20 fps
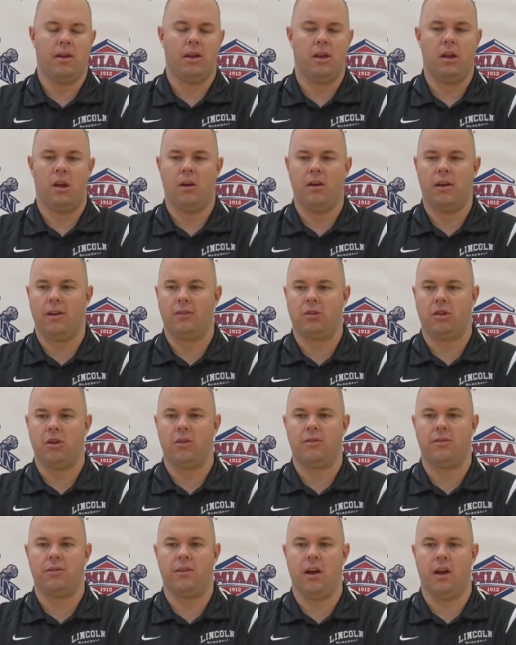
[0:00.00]
You know, he has
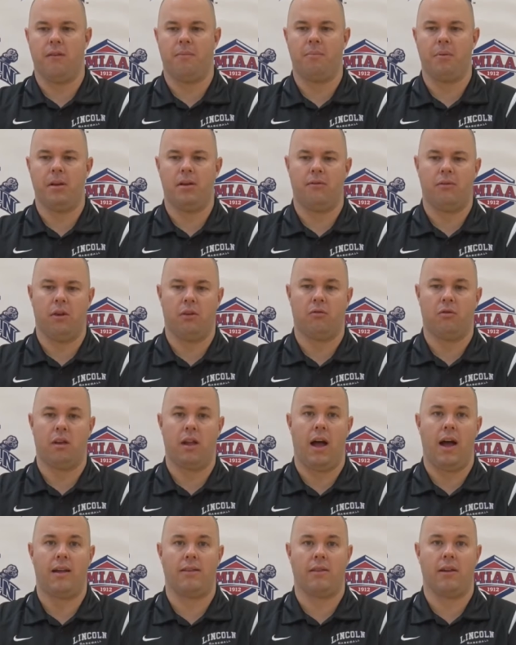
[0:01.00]
good stuff, but if he
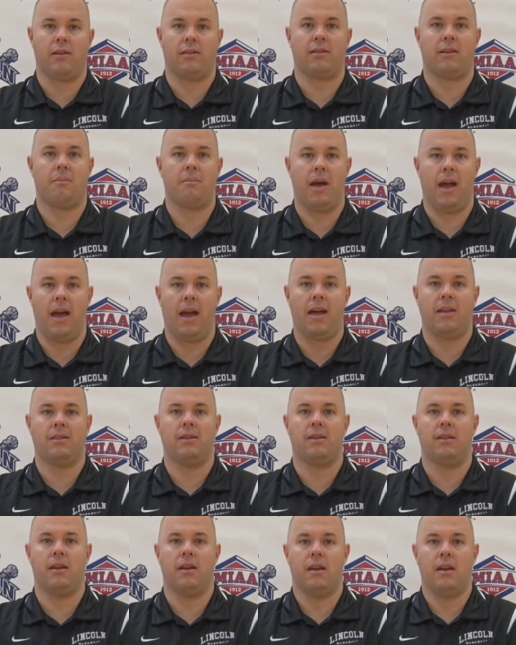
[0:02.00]
relies on his command
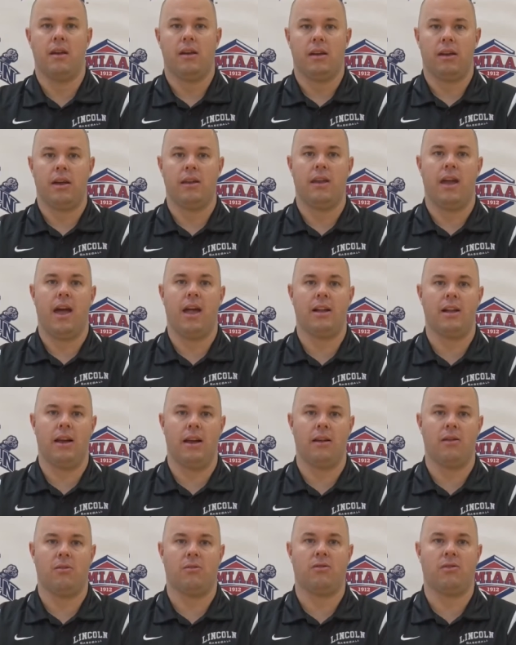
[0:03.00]
and getting ahead of
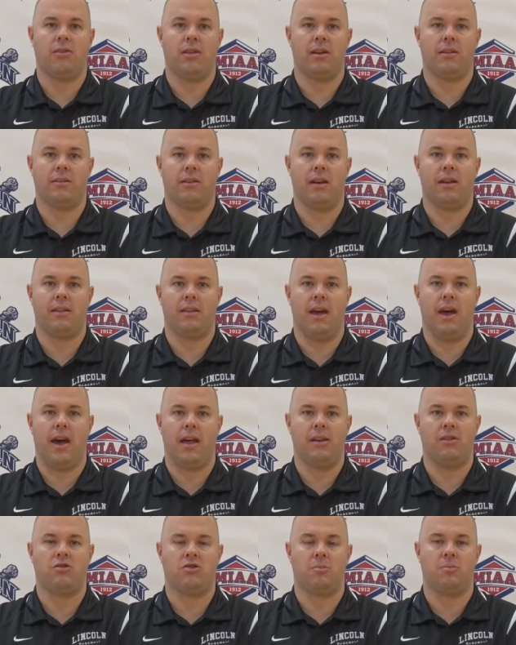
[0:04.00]
hitters and things like
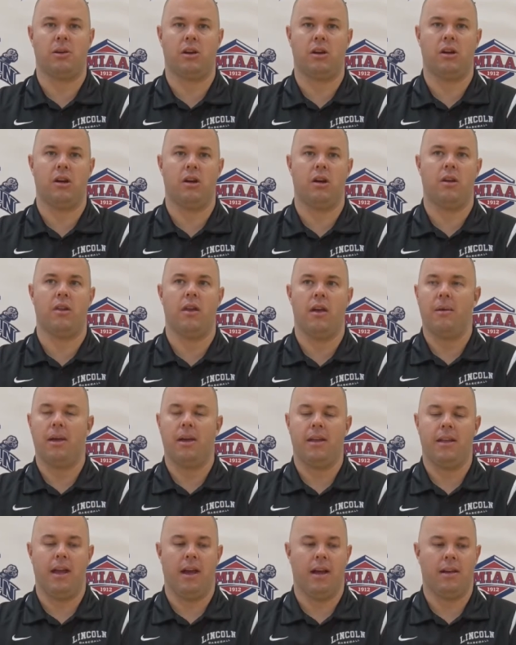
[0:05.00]
that, he should be good.
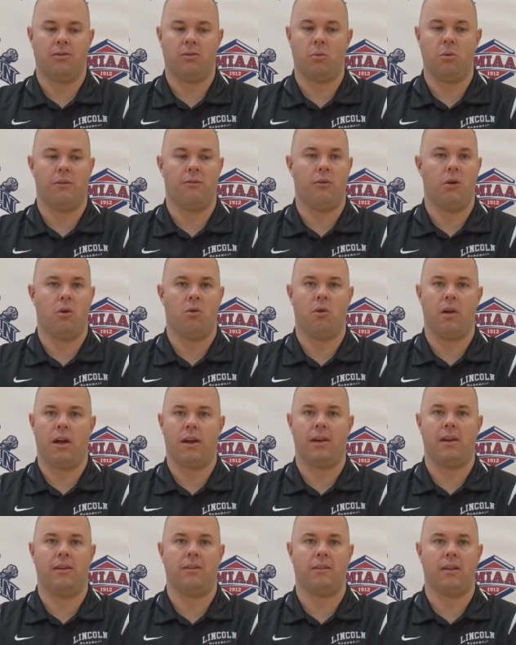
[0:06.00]
And uh, so we feel
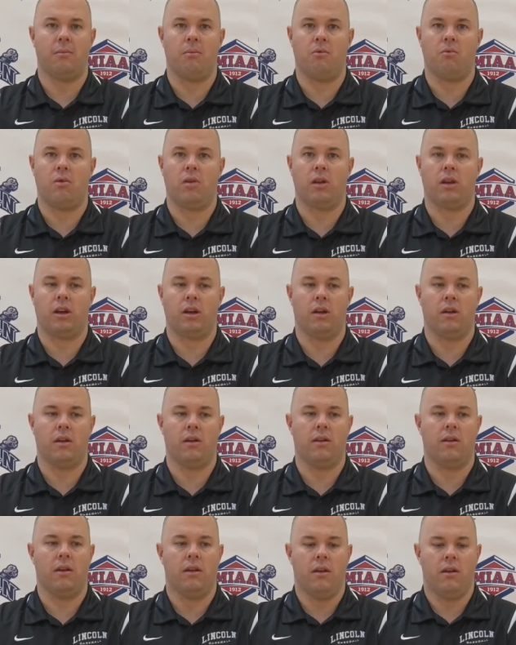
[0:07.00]
like he's going to be really
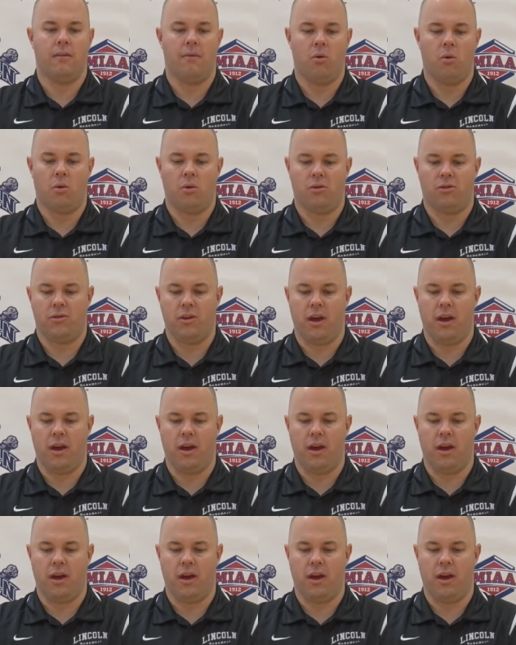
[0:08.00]
good for us.